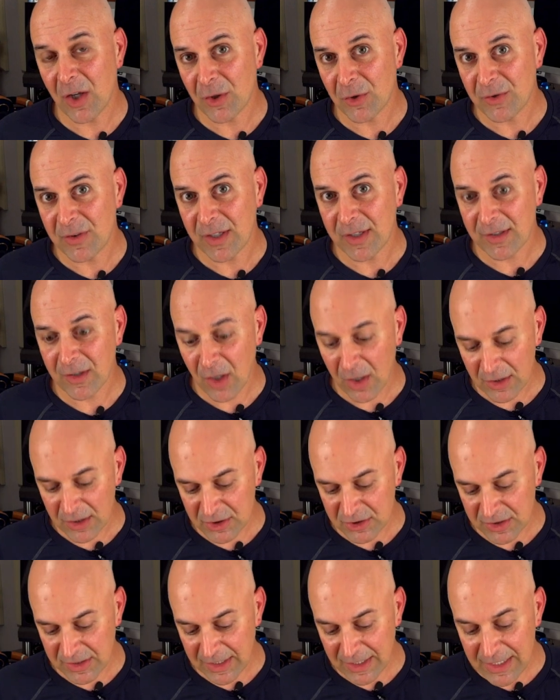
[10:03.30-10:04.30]
audio
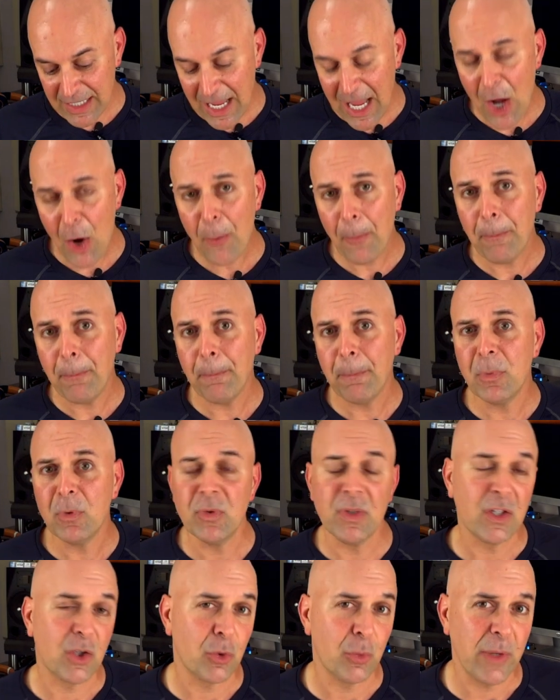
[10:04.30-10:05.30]
technology and how
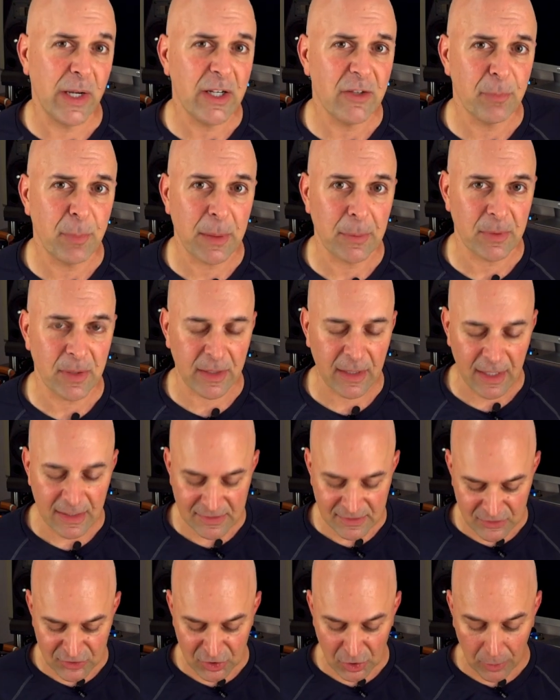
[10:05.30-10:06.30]
the creative people at
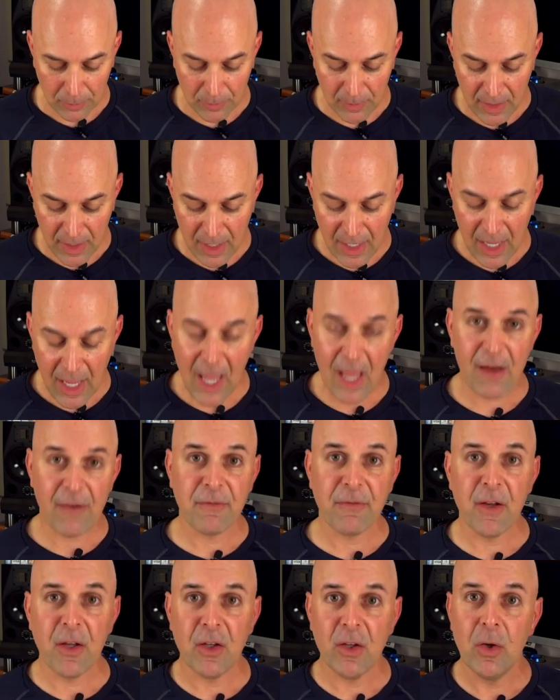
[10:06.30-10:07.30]
iZotope
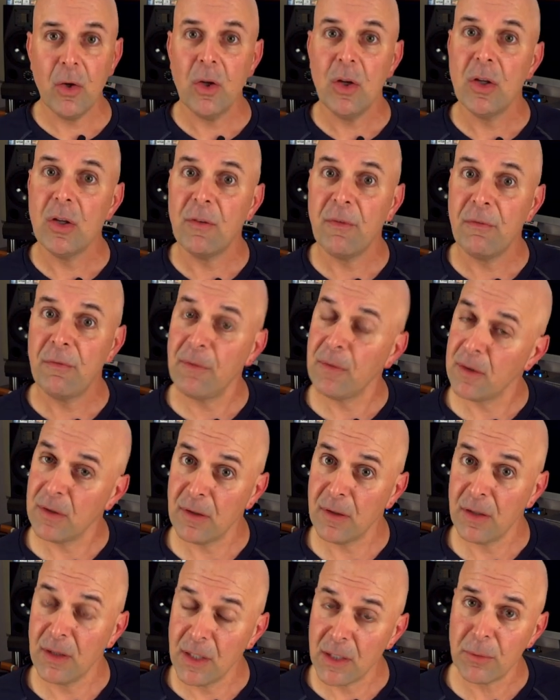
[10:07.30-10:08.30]
have
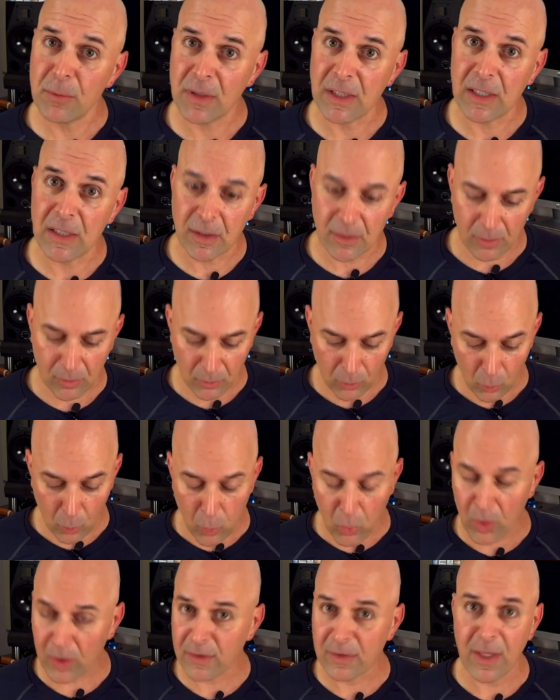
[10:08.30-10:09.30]
literally
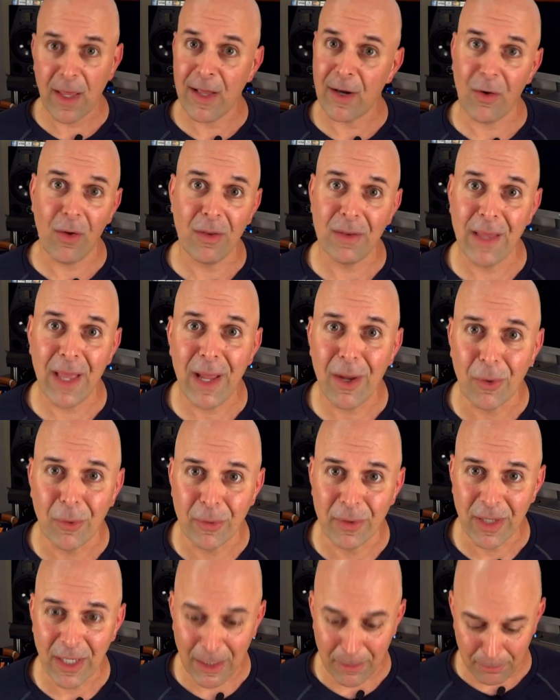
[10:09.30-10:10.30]
worked that all
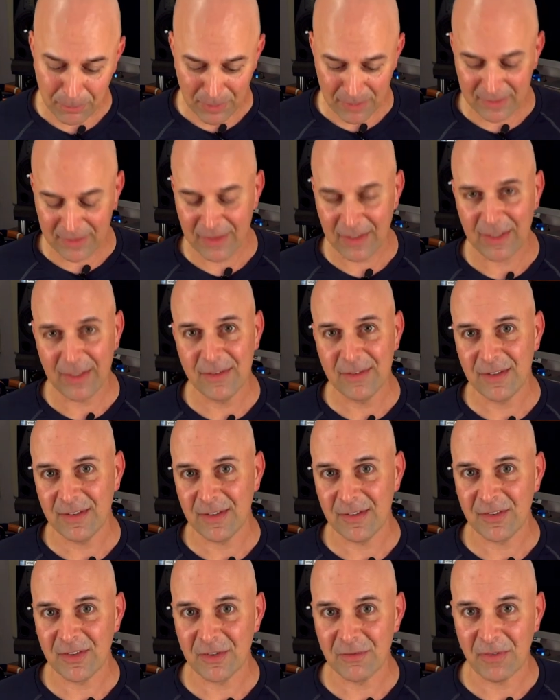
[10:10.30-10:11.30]
out and built it into
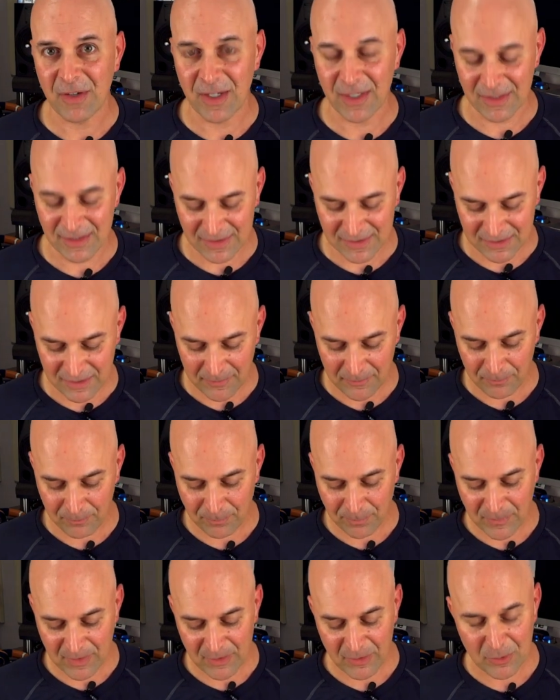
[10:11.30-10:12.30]
this device.
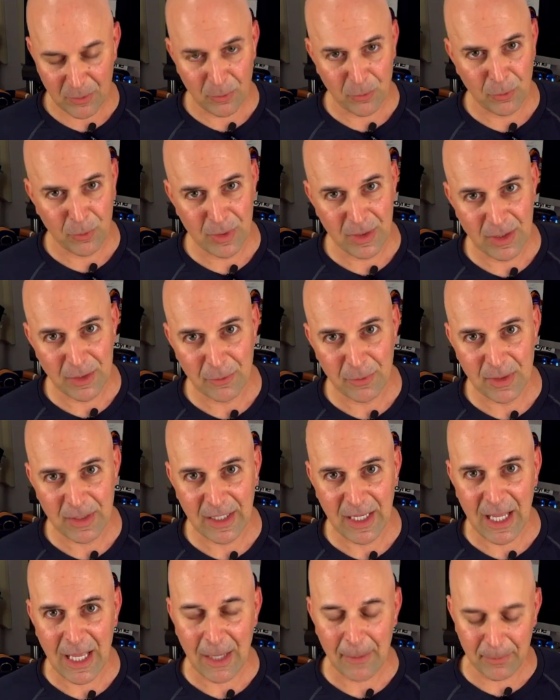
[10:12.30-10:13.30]
So I'm really,
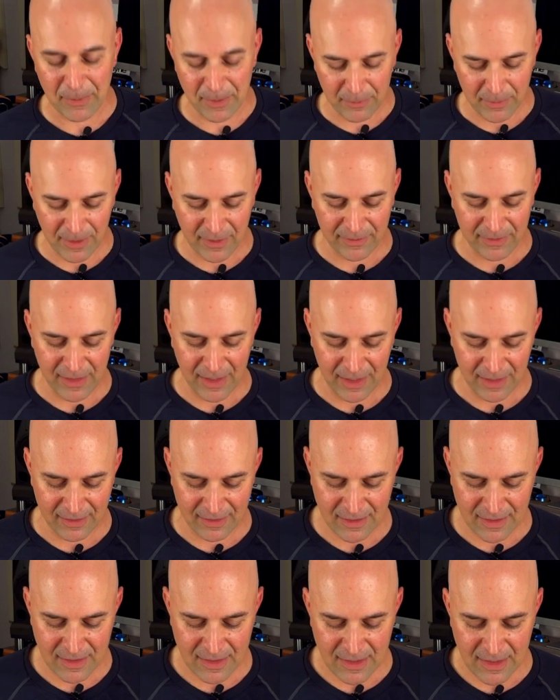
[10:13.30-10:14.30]
really happy about that.
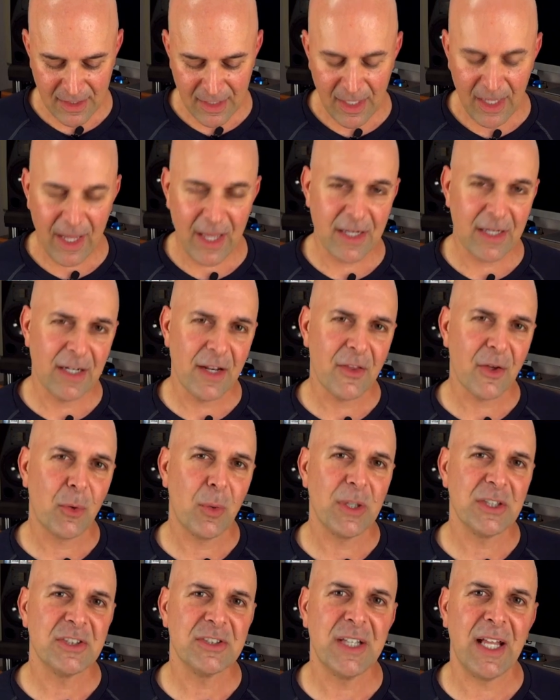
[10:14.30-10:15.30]
And another
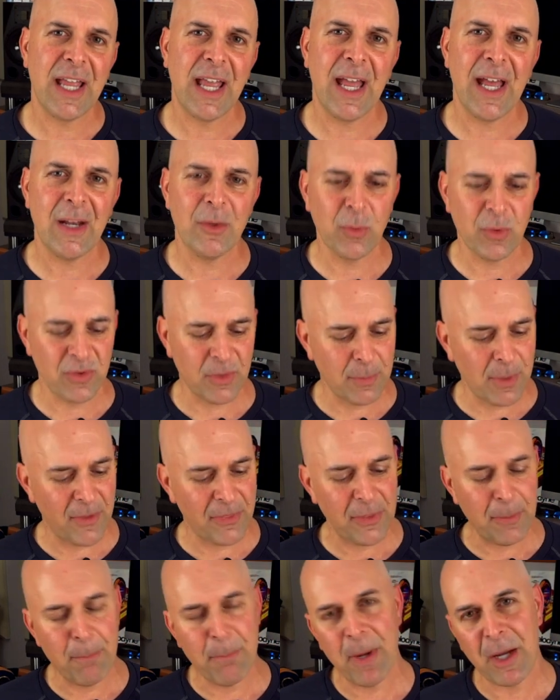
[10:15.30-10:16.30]
question I had was
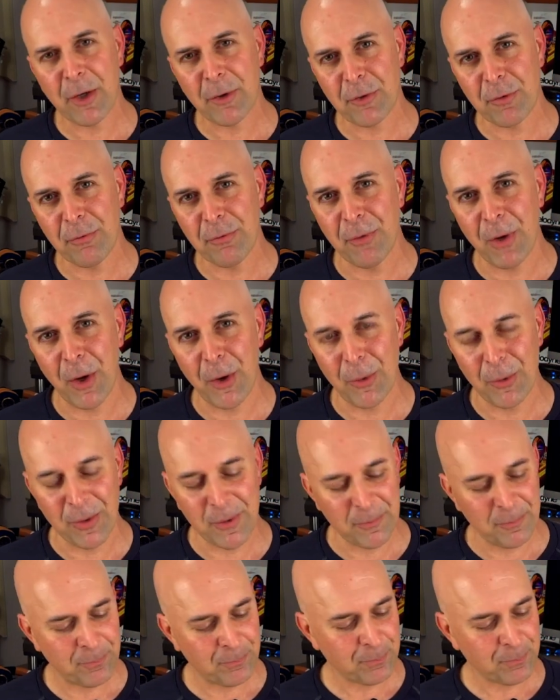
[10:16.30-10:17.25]
about the microphone.